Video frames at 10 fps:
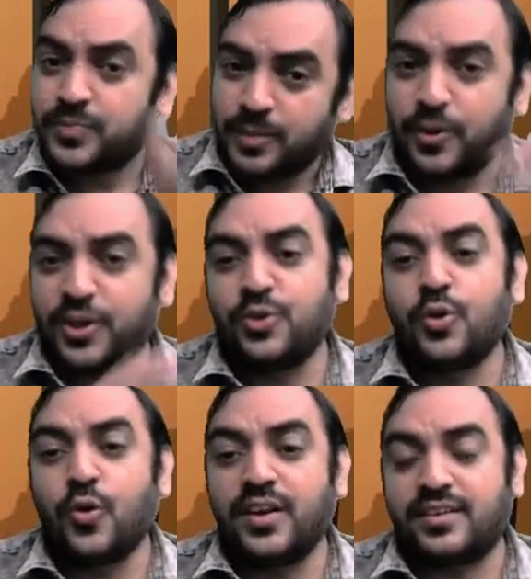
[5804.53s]
but you
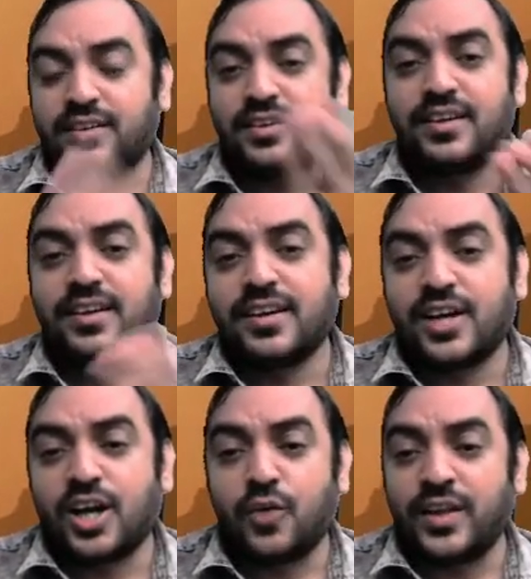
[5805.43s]
know it.
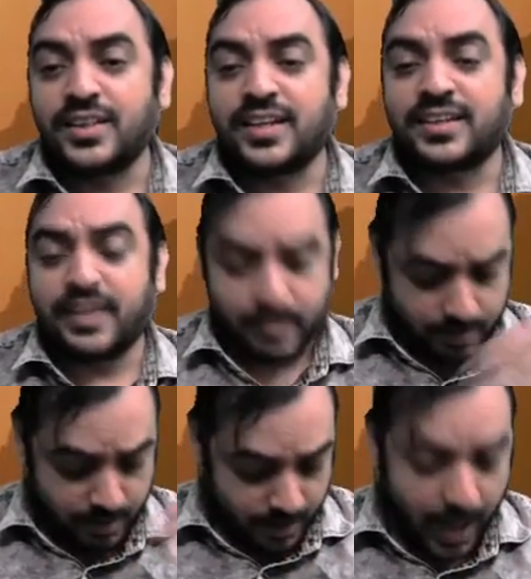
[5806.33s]
Uh, when that
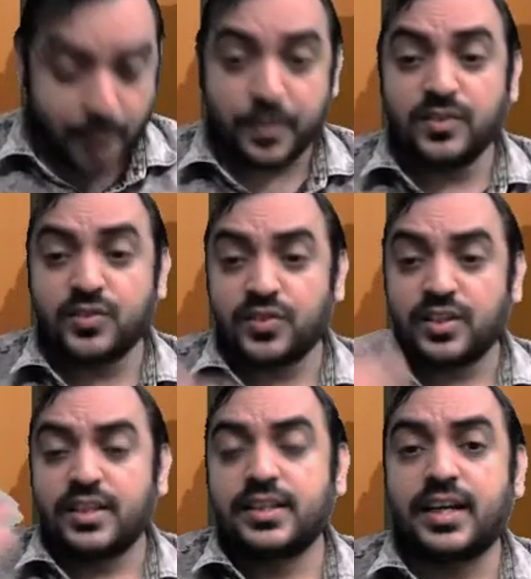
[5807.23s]

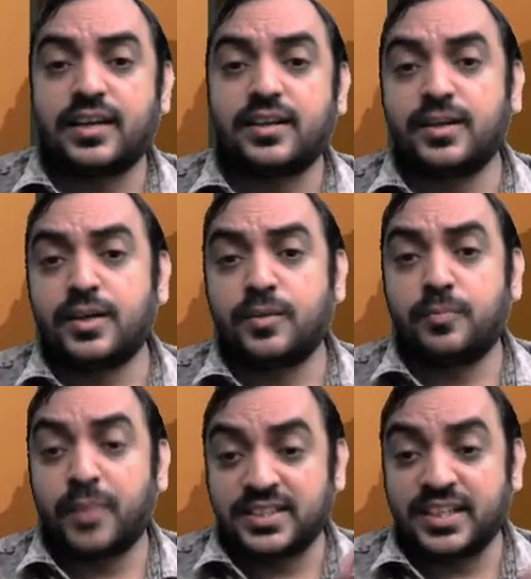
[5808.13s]
happens, that uh,
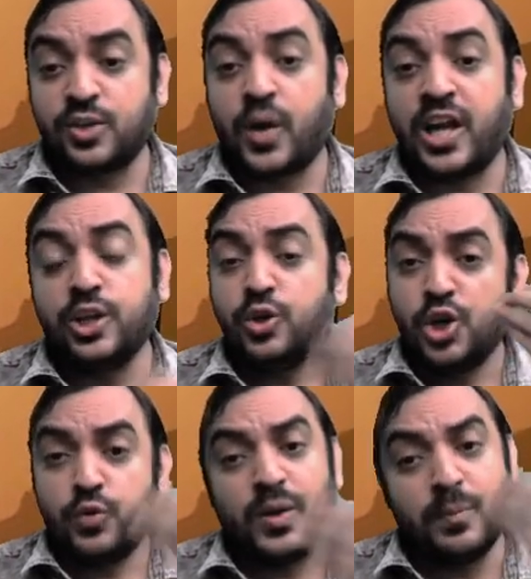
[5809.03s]
present value
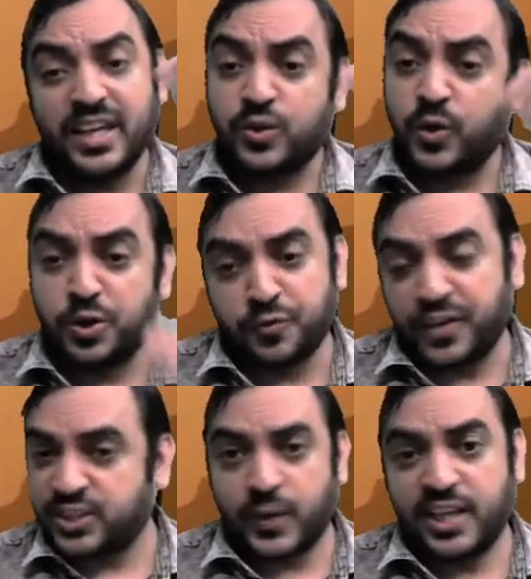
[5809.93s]
will be equal to
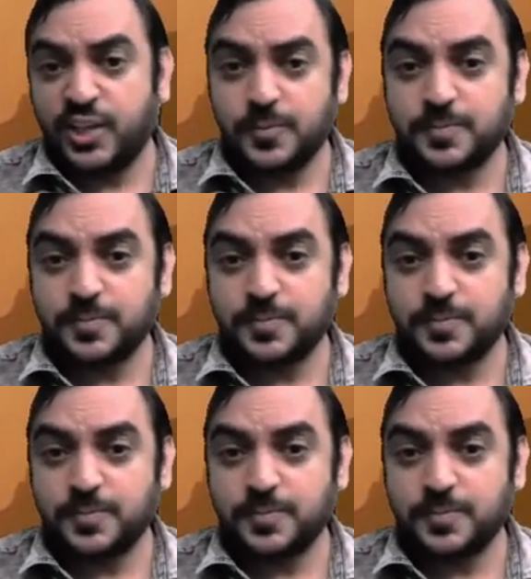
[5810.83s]
face value